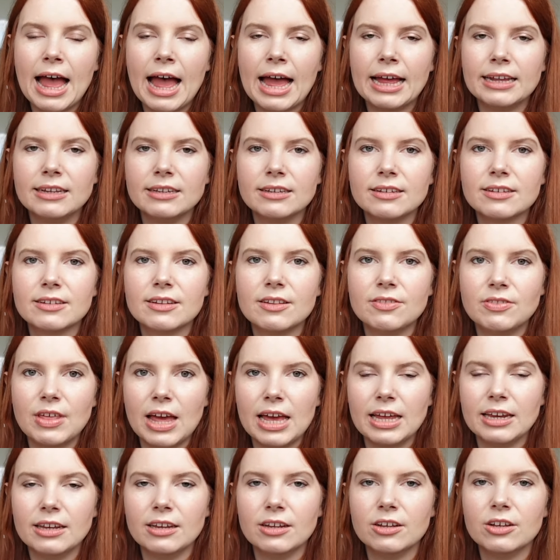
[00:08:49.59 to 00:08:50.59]
and
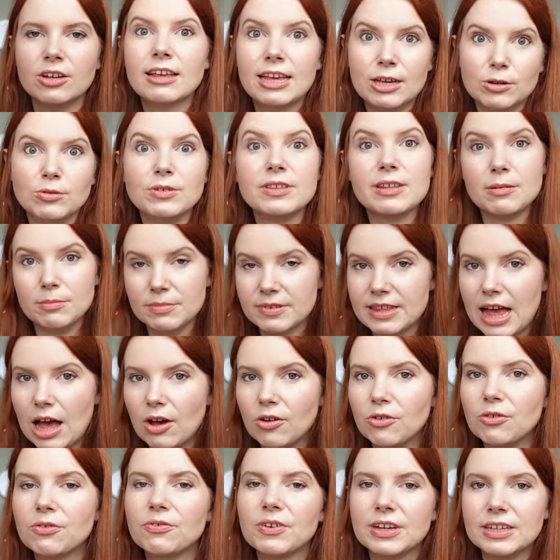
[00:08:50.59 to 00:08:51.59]
then kills
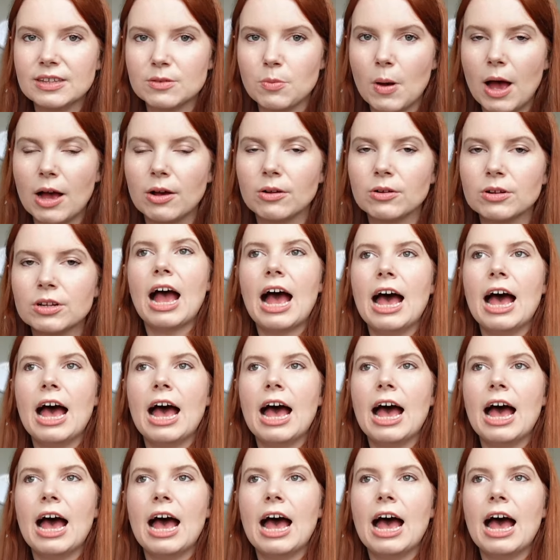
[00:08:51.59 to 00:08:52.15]
himself as well.